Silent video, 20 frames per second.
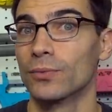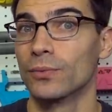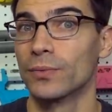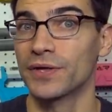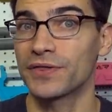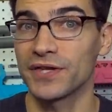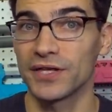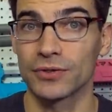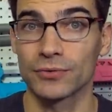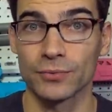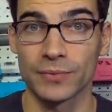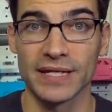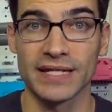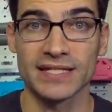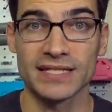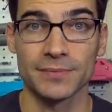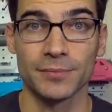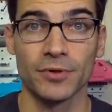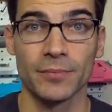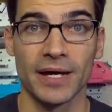within
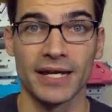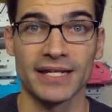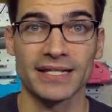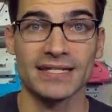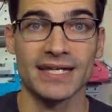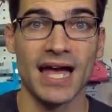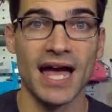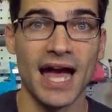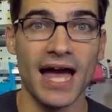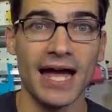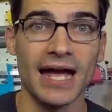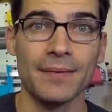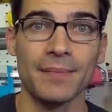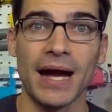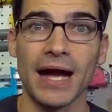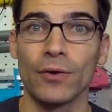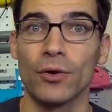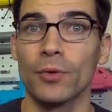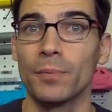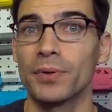reasonable amount of time,
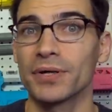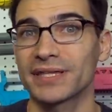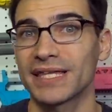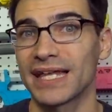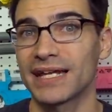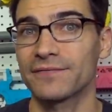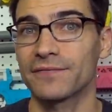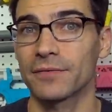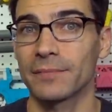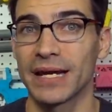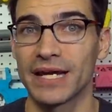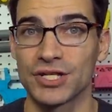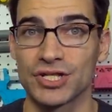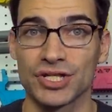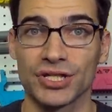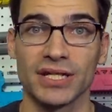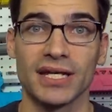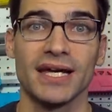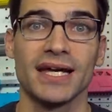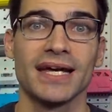I will put that
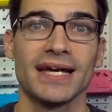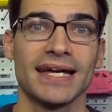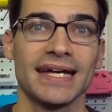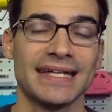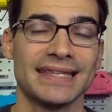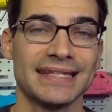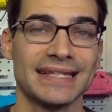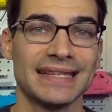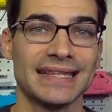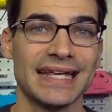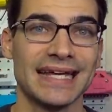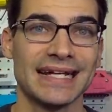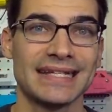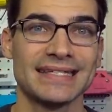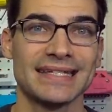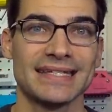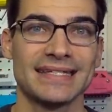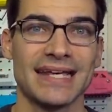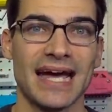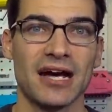information in the links
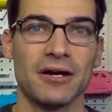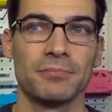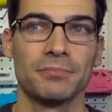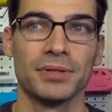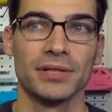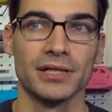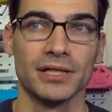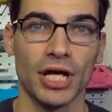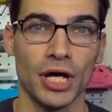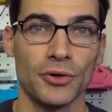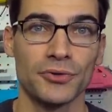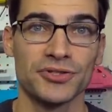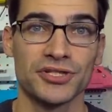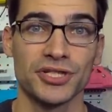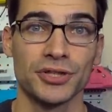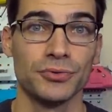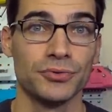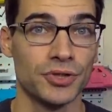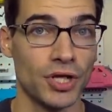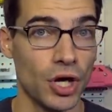down below
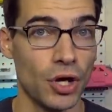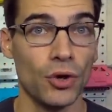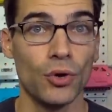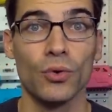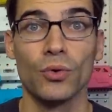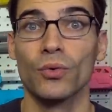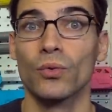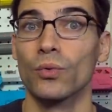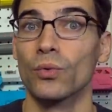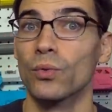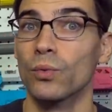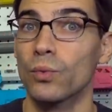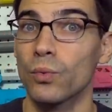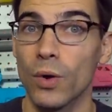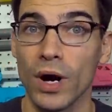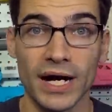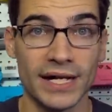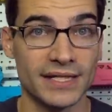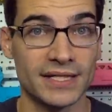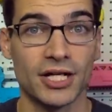so you know
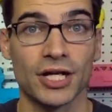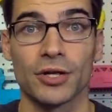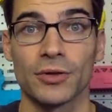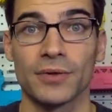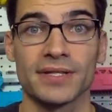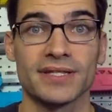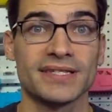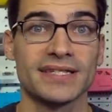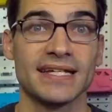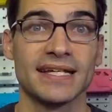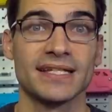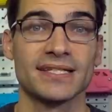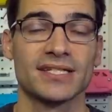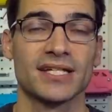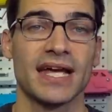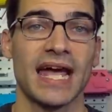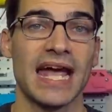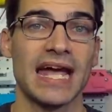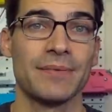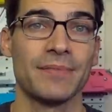what currency it's
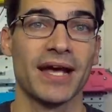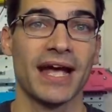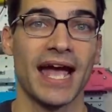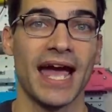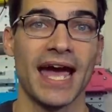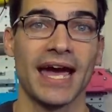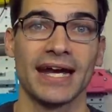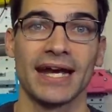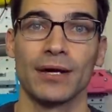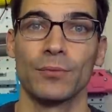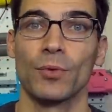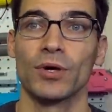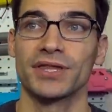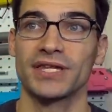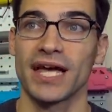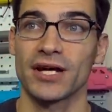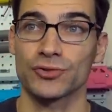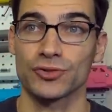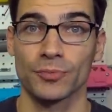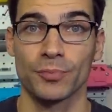aiming at and what
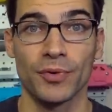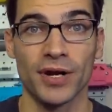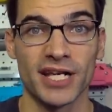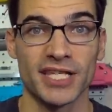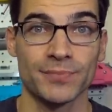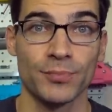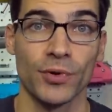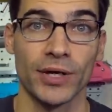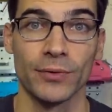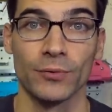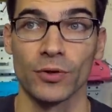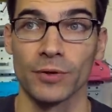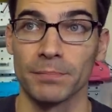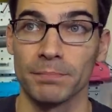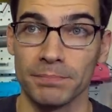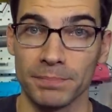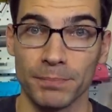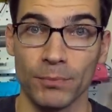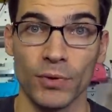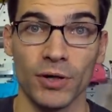the actual price point
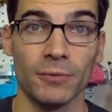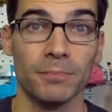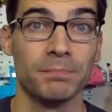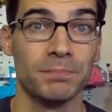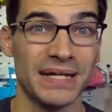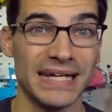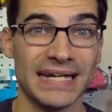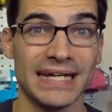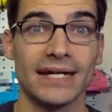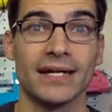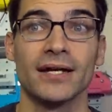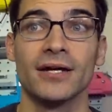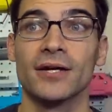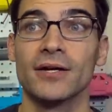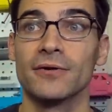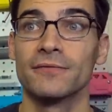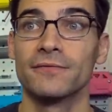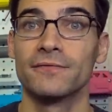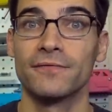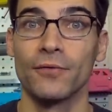will be
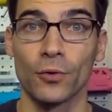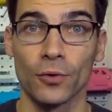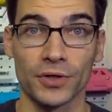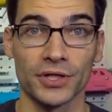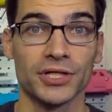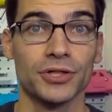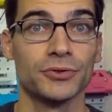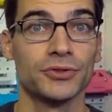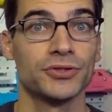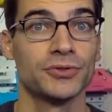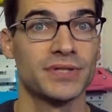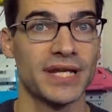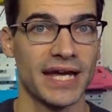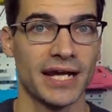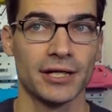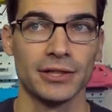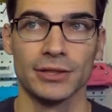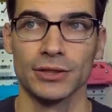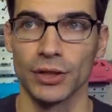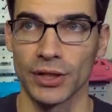for you to
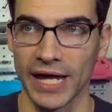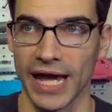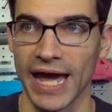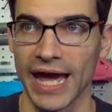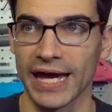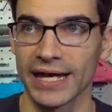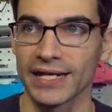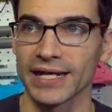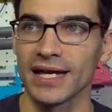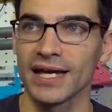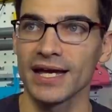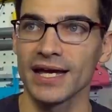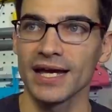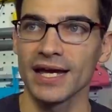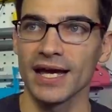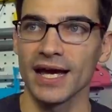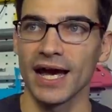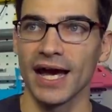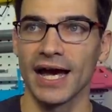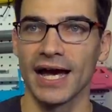take a look
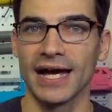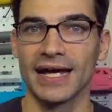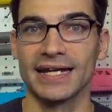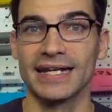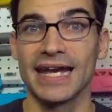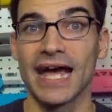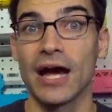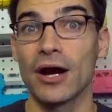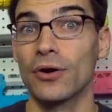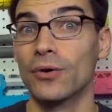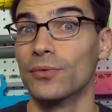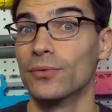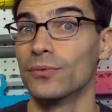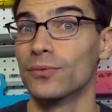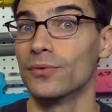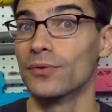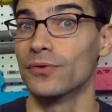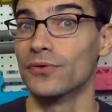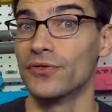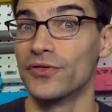at. Now,
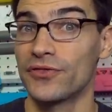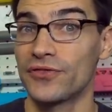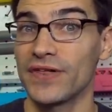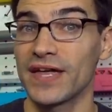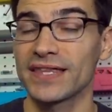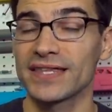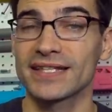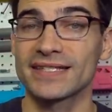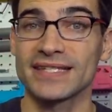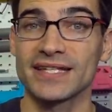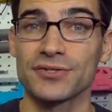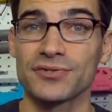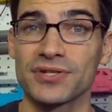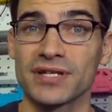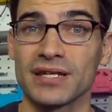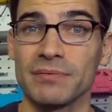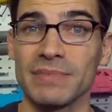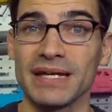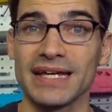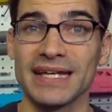the thing that's
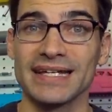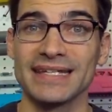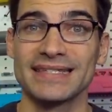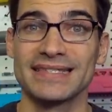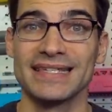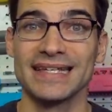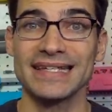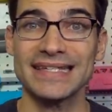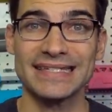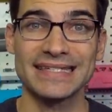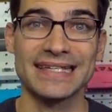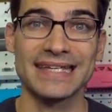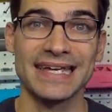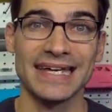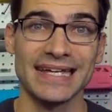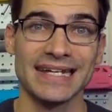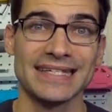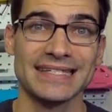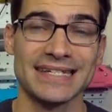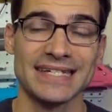interesting to me is this
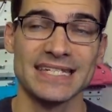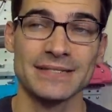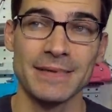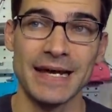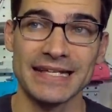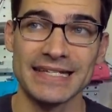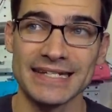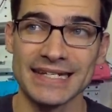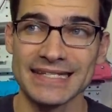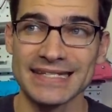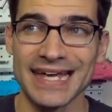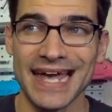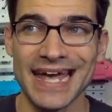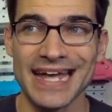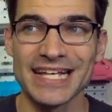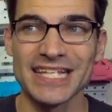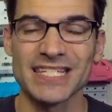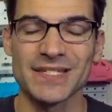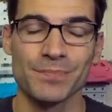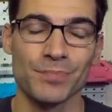kit is expected to
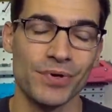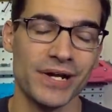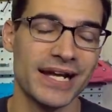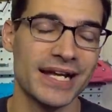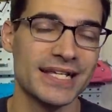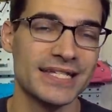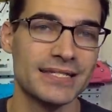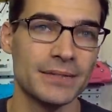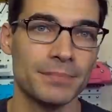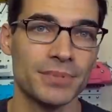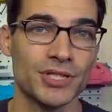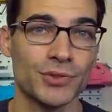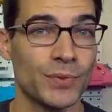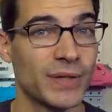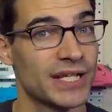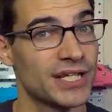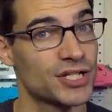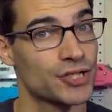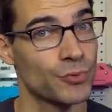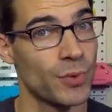take springs
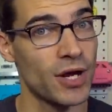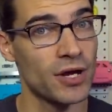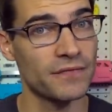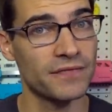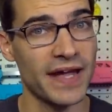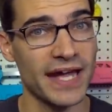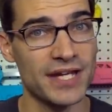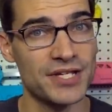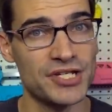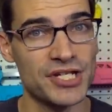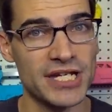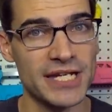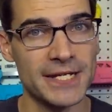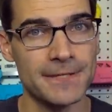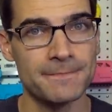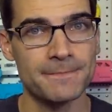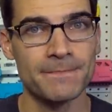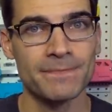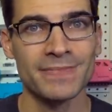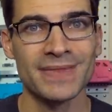between 12 kg
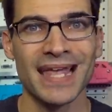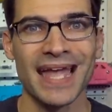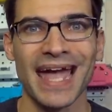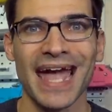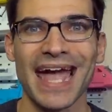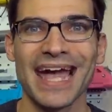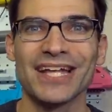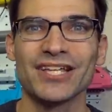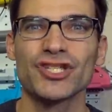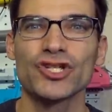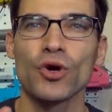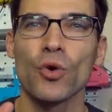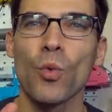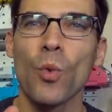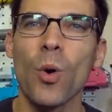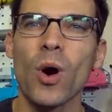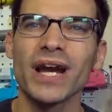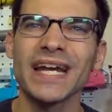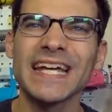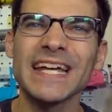and
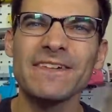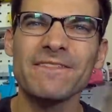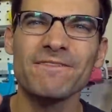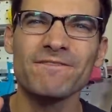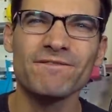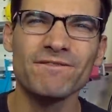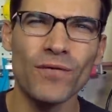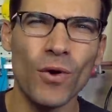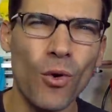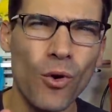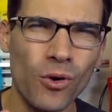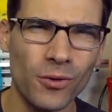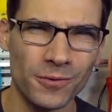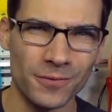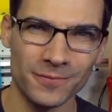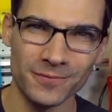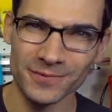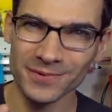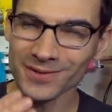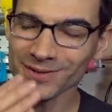24
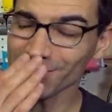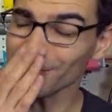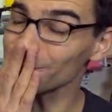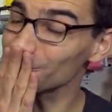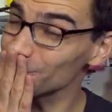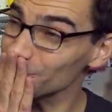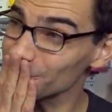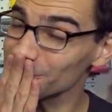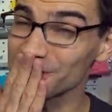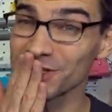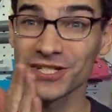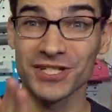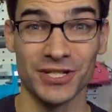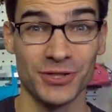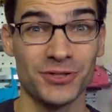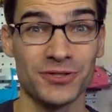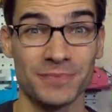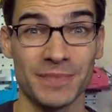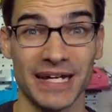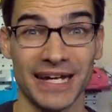
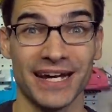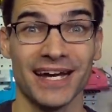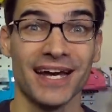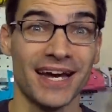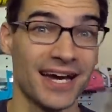excuse me,